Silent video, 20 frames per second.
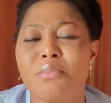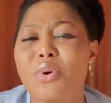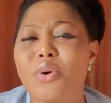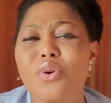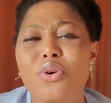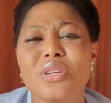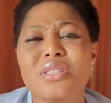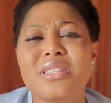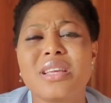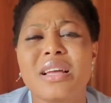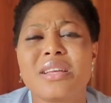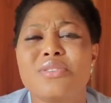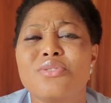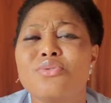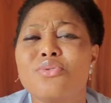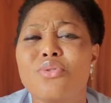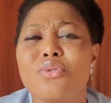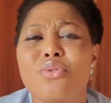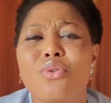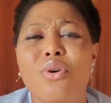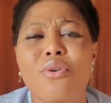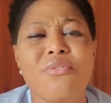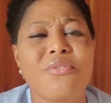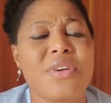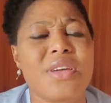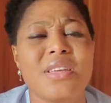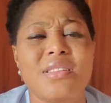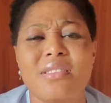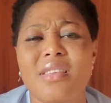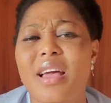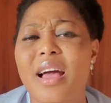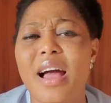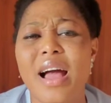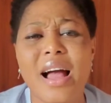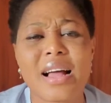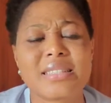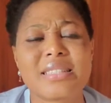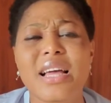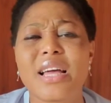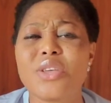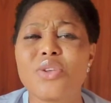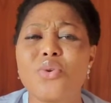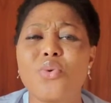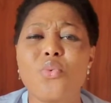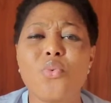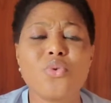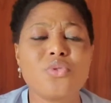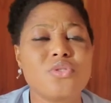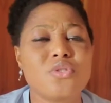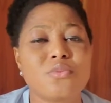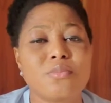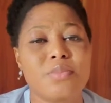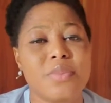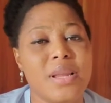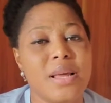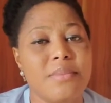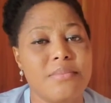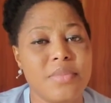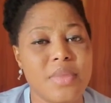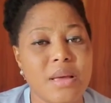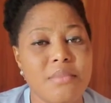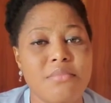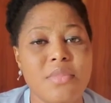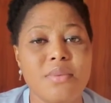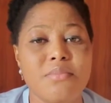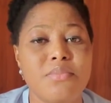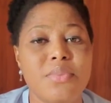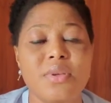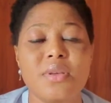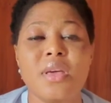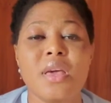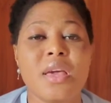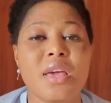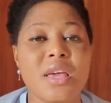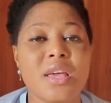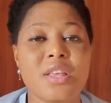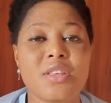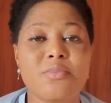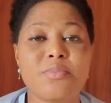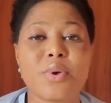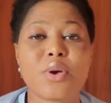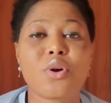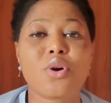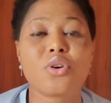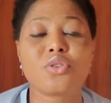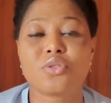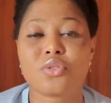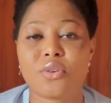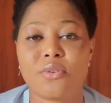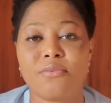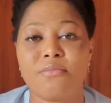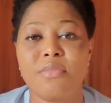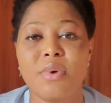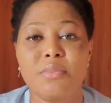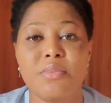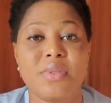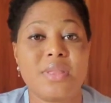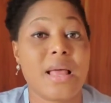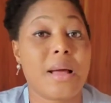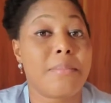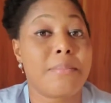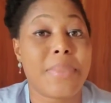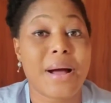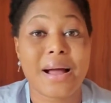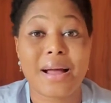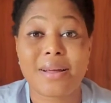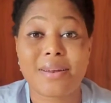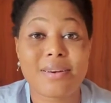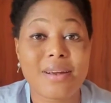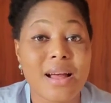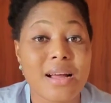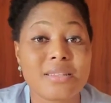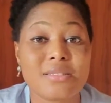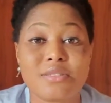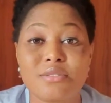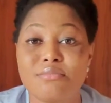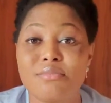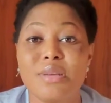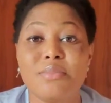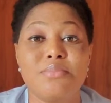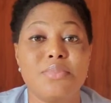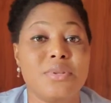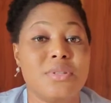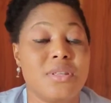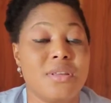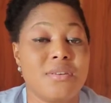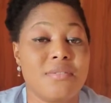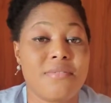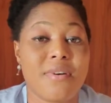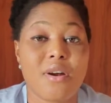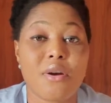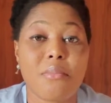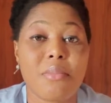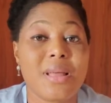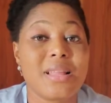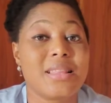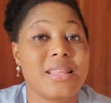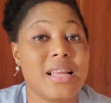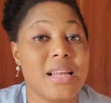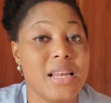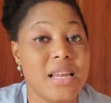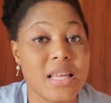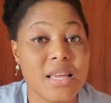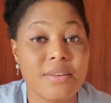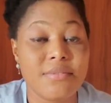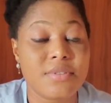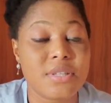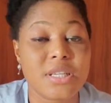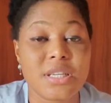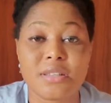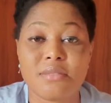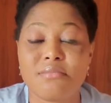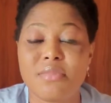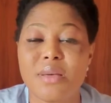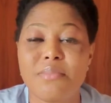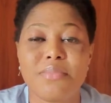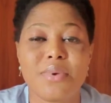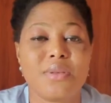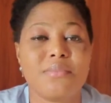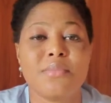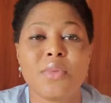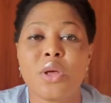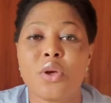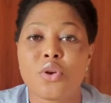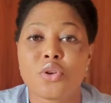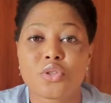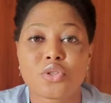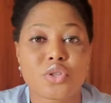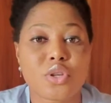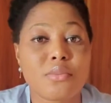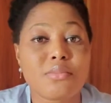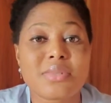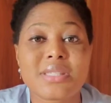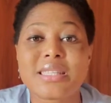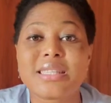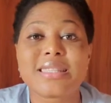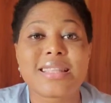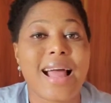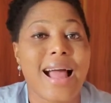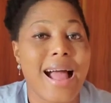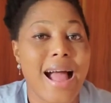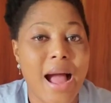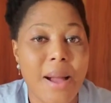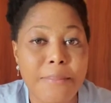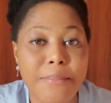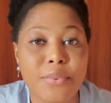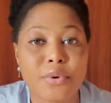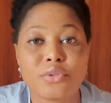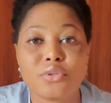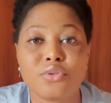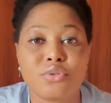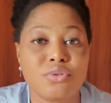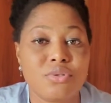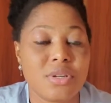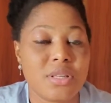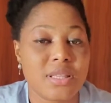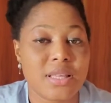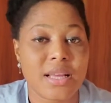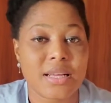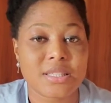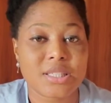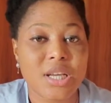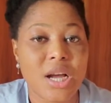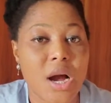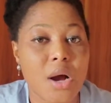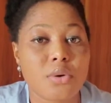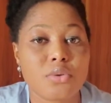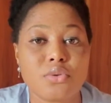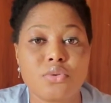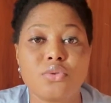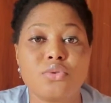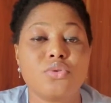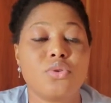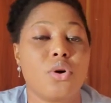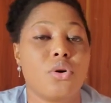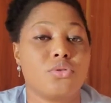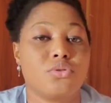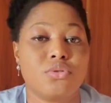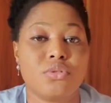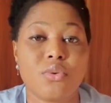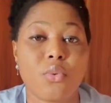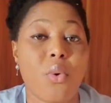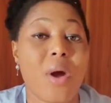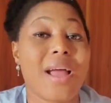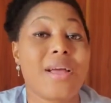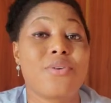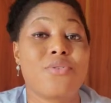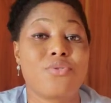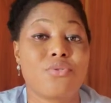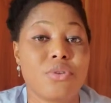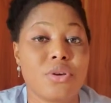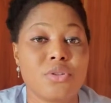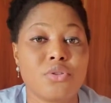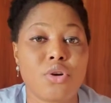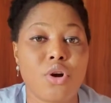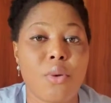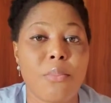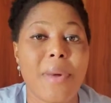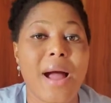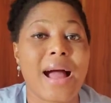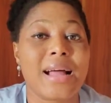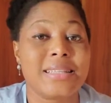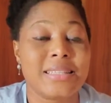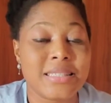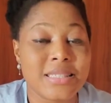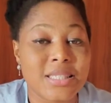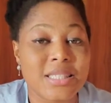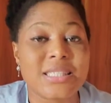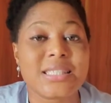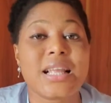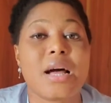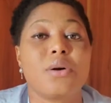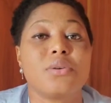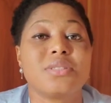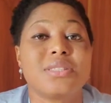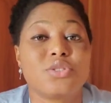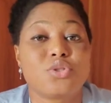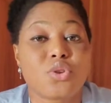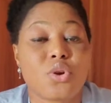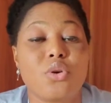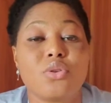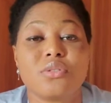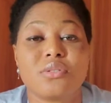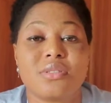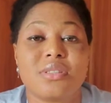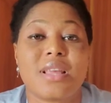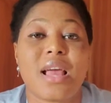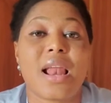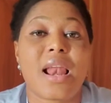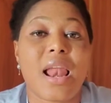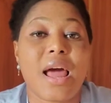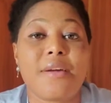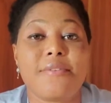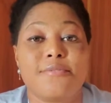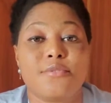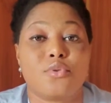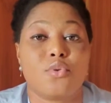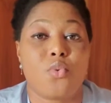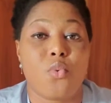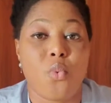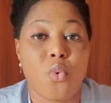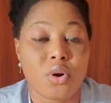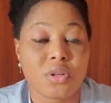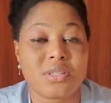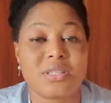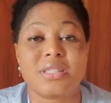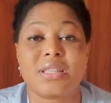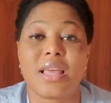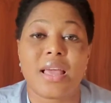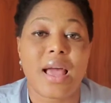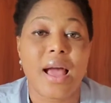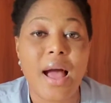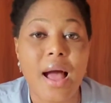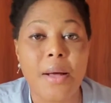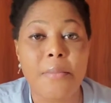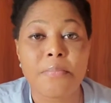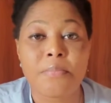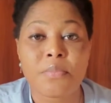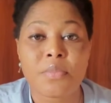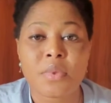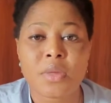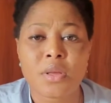because there is no love in their heart, and you won't blame them. Maybe it's because of maybe their background, maybe the environment they lived in, maybe something that happened during their childhood or while growing up, and it's now turned their life to what they are.